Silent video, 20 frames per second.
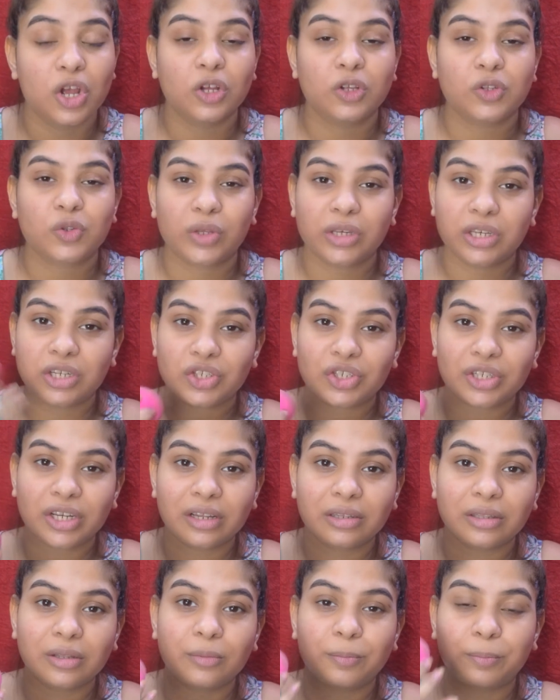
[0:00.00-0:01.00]
So
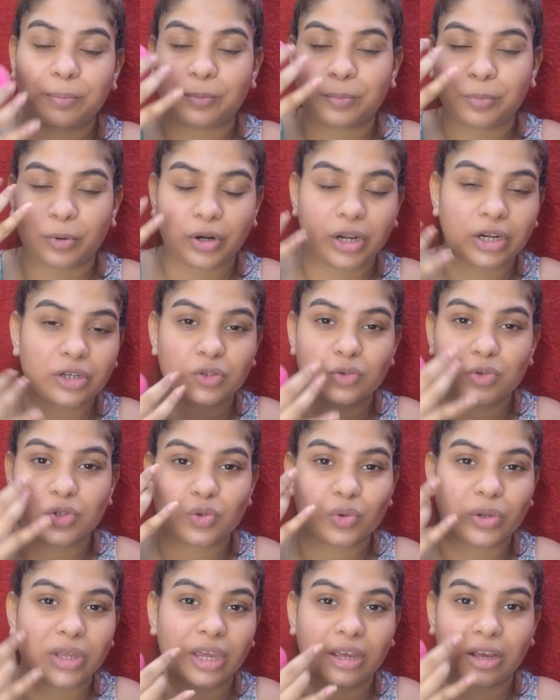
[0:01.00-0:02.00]
initially the product used
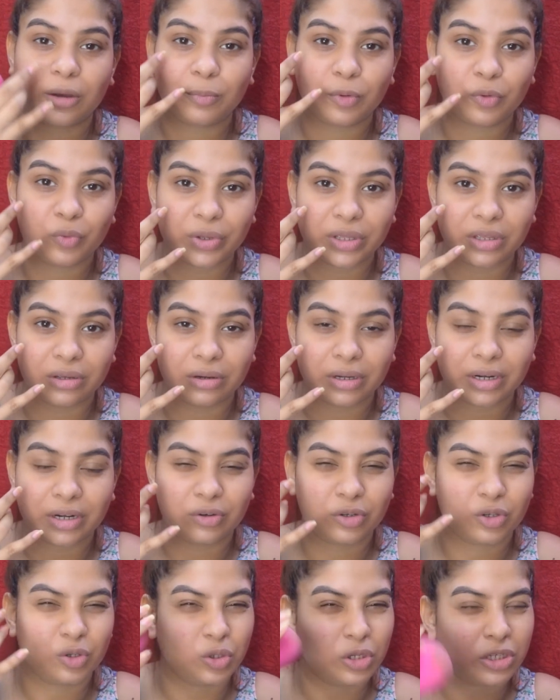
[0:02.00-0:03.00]
to cake up over here
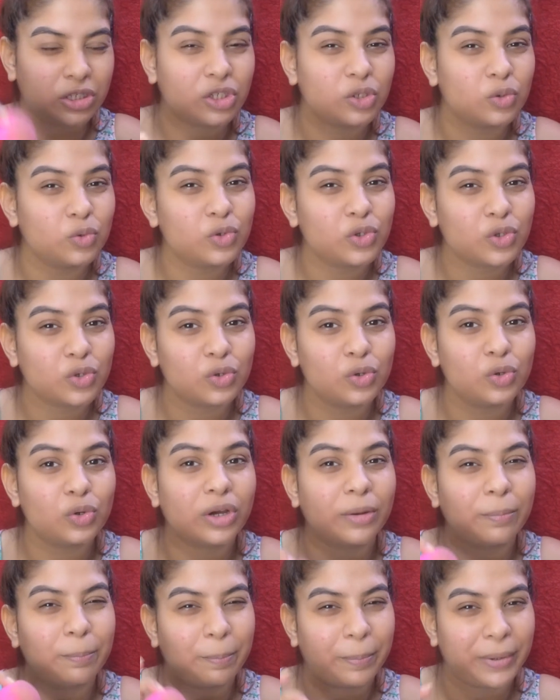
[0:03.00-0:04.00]
and it used to look
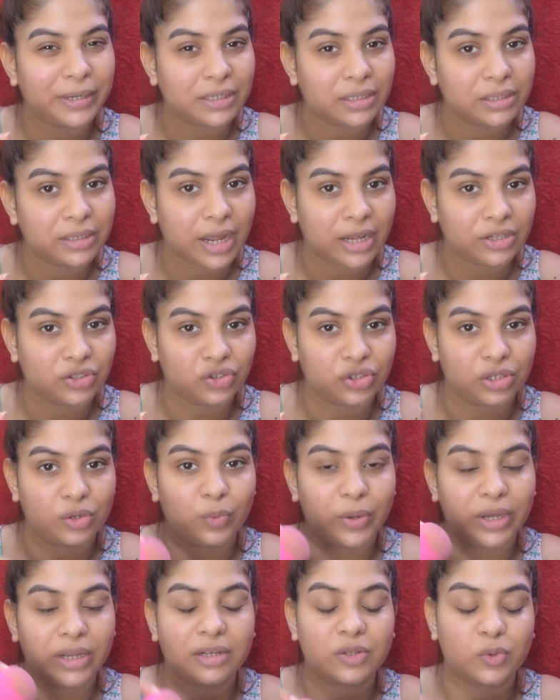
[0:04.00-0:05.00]
a bit unnatural,
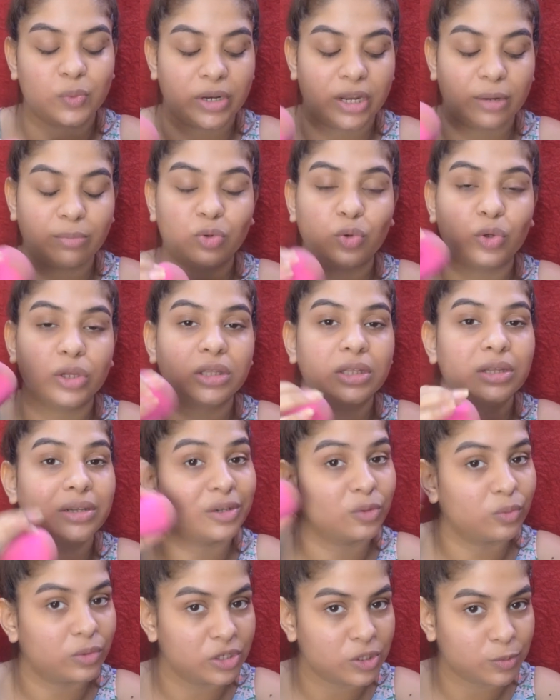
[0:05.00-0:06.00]
whereas when I'm doing the
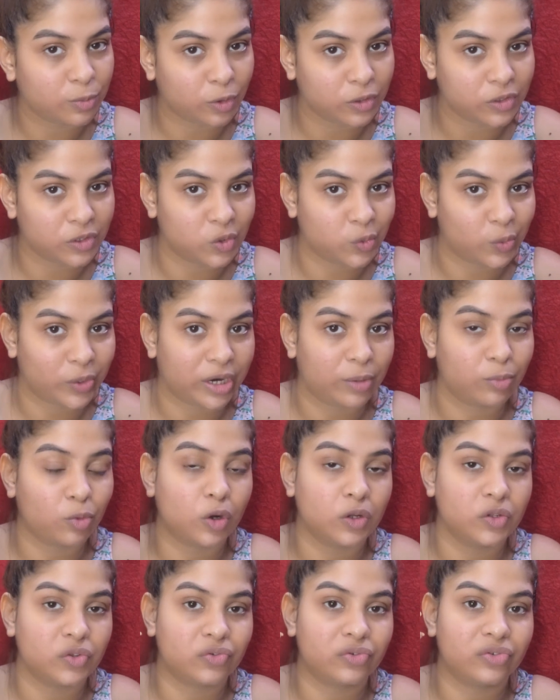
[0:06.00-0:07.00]
reverse process, when I'm
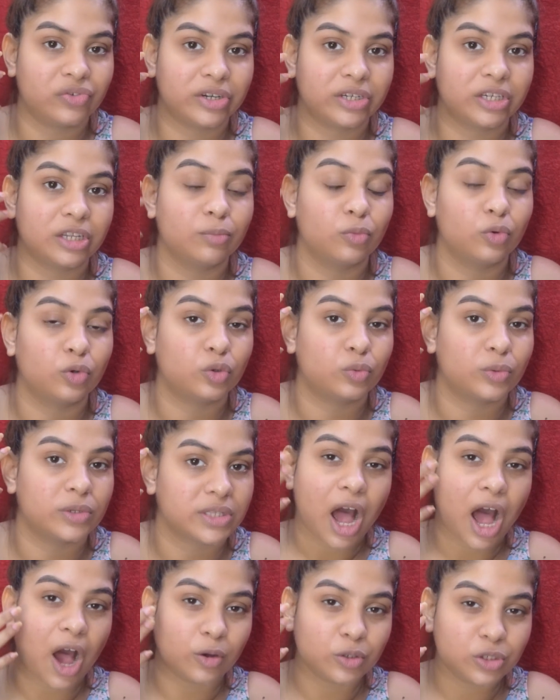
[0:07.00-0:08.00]
concentrating more
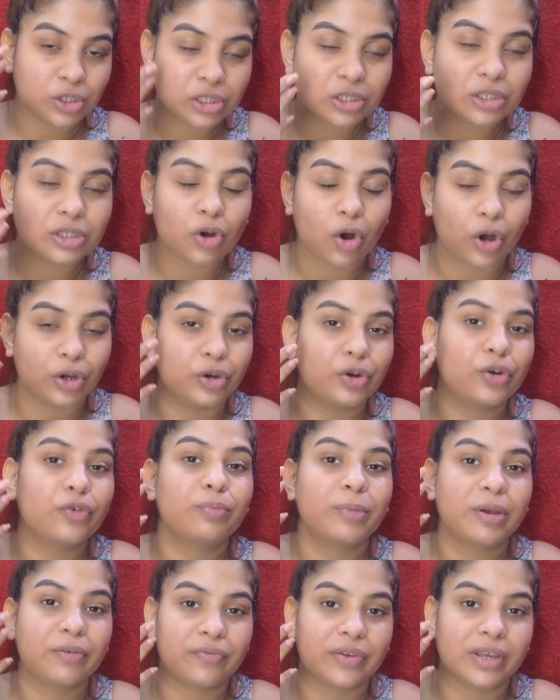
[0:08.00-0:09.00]
towards outer corner of
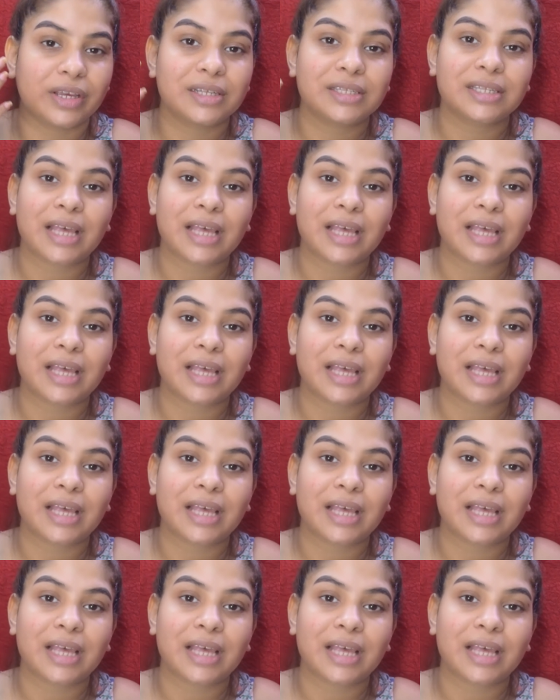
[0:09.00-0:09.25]
my face